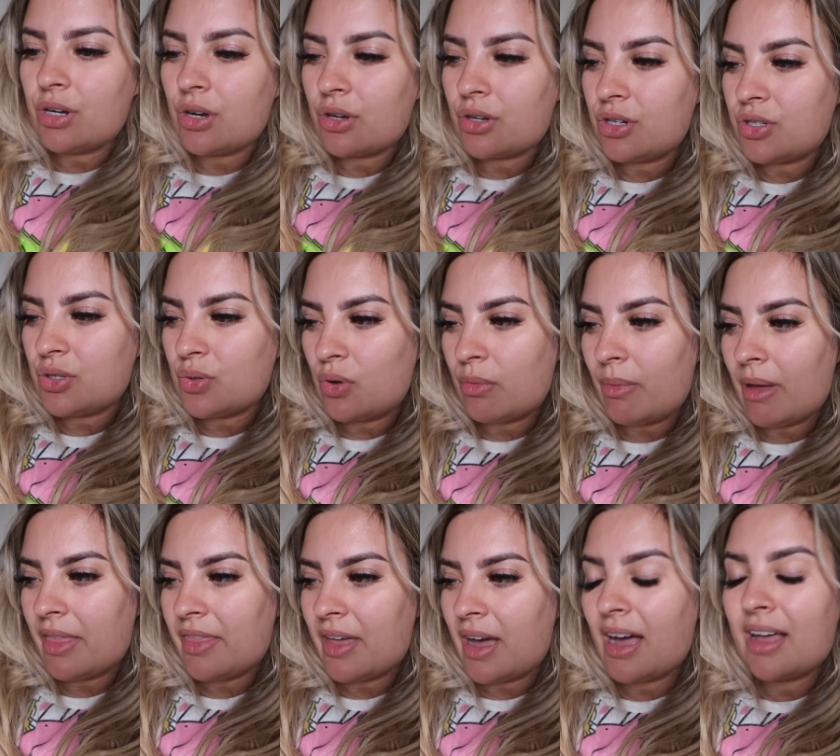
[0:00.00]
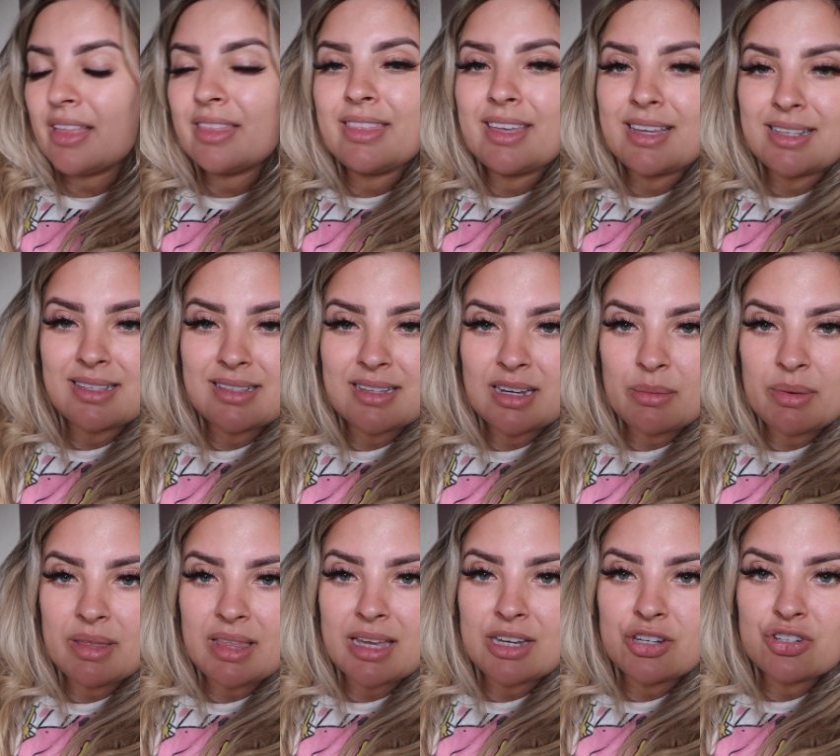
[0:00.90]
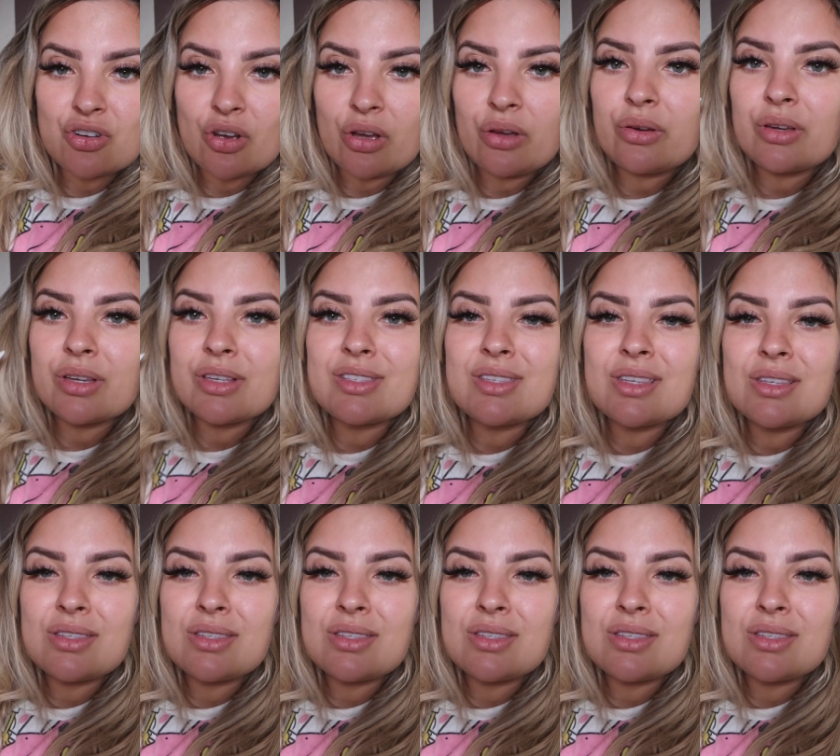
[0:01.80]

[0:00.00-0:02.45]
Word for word: not going to talk about that. This is going to be the intro because